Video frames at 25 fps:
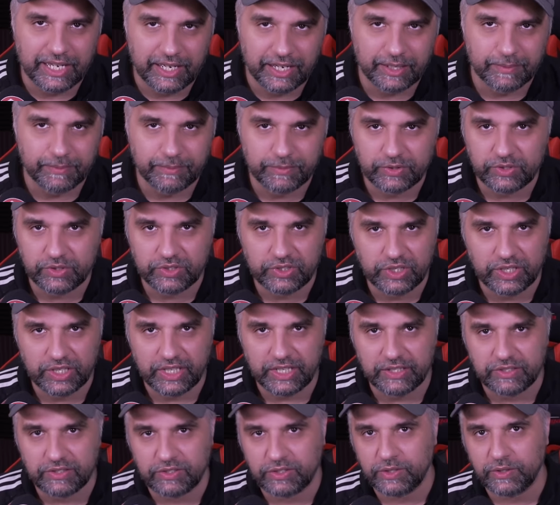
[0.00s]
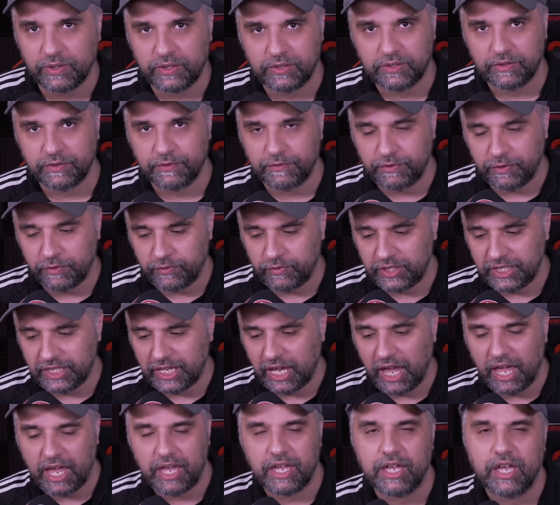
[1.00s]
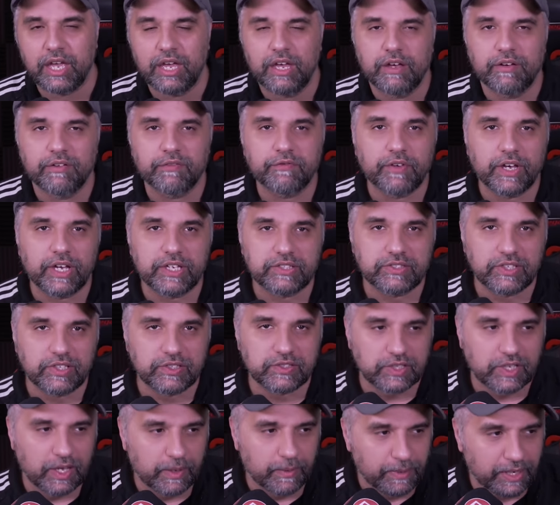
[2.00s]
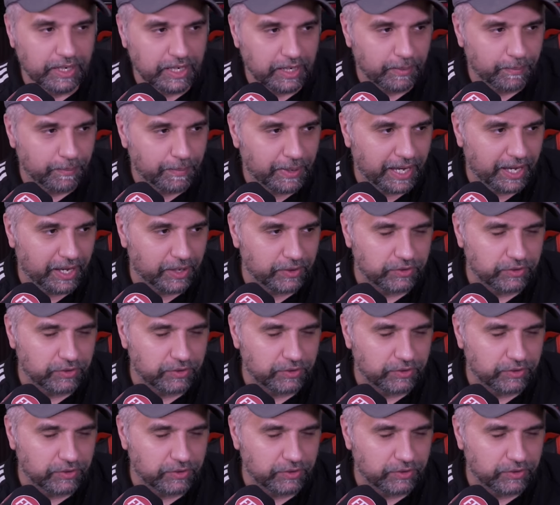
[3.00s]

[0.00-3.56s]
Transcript: comes to this 250k versus £1 million.